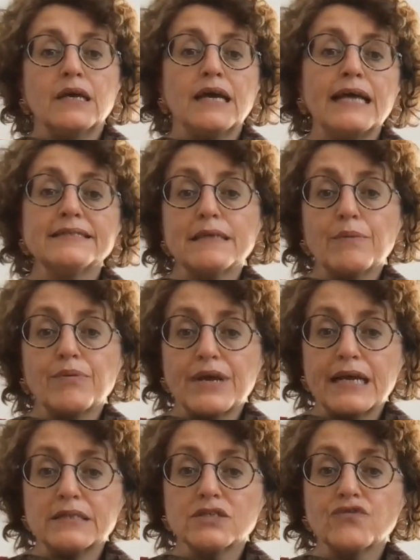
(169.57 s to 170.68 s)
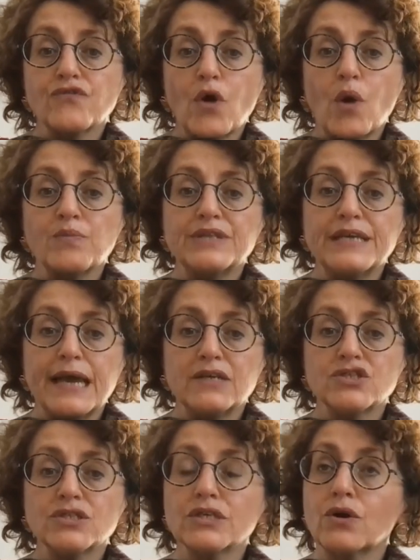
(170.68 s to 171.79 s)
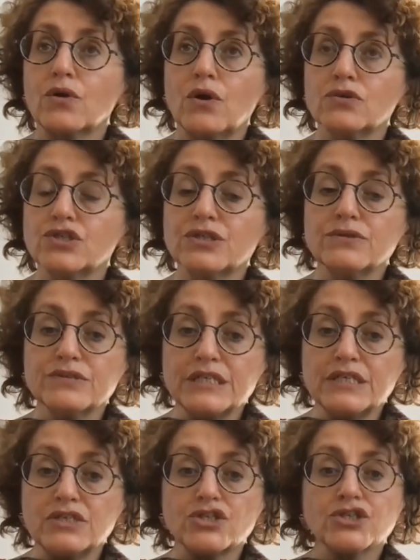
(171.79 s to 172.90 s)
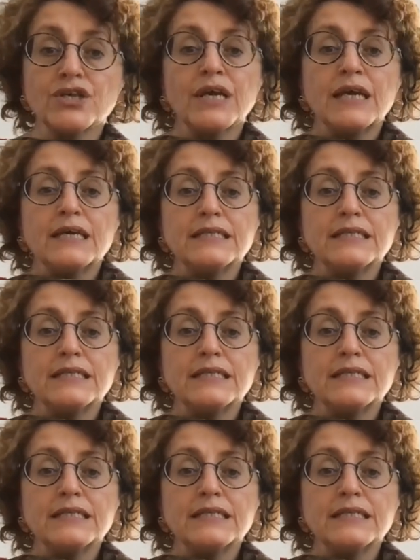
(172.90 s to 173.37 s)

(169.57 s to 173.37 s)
and separated from the agent's ecological niche.